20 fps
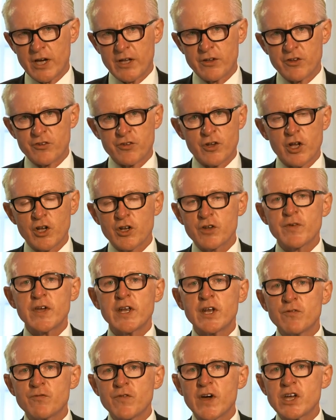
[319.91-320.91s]
And there's a lot of
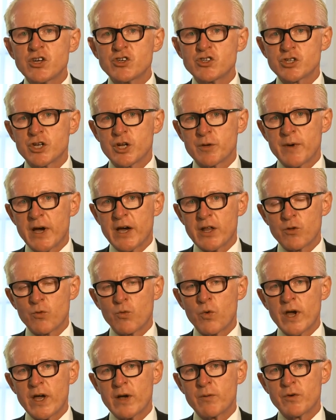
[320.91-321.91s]
innovation about the
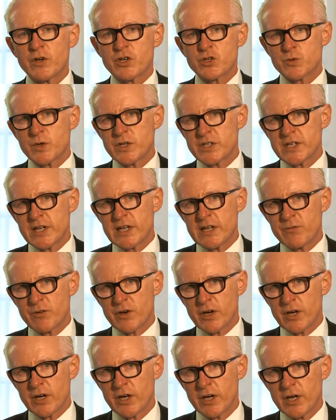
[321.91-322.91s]
way in which we
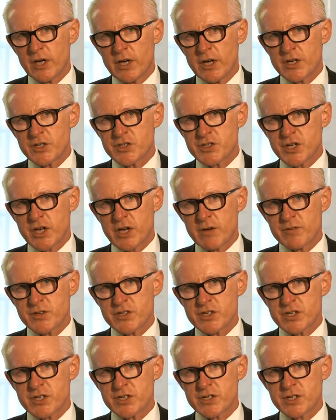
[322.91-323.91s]
deliver
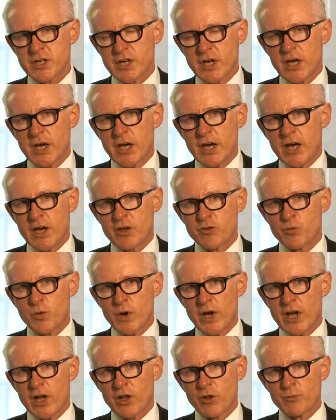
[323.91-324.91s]
services as
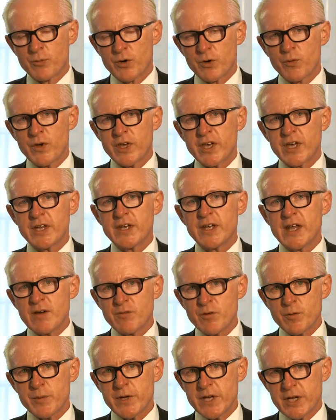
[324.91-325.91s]
well. But we can
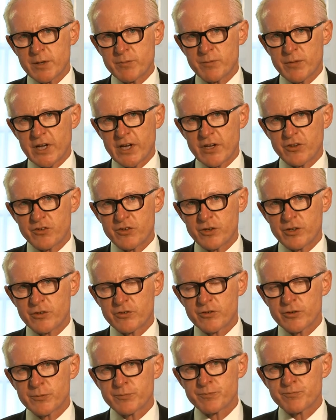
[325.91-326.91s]
never be
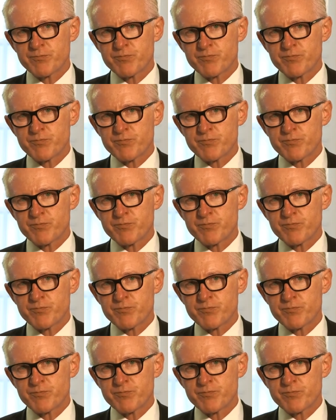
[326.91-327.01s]
complacent.